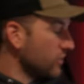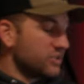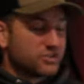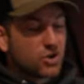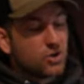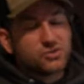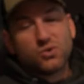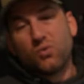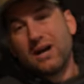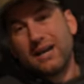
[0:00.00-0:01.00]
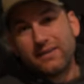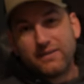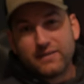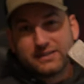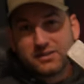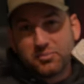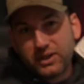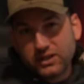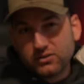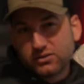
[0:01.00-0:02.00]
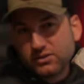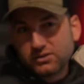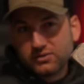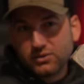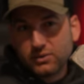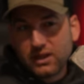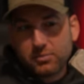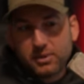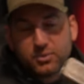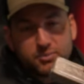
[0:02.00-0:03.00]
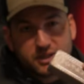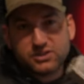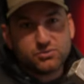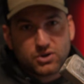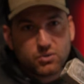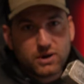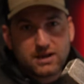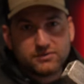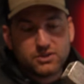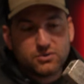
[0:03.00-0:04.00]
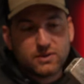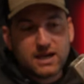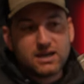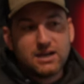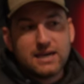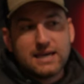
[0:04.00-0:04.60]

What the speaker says: which is also why this appeals to a lot of people, because you don't have to do that.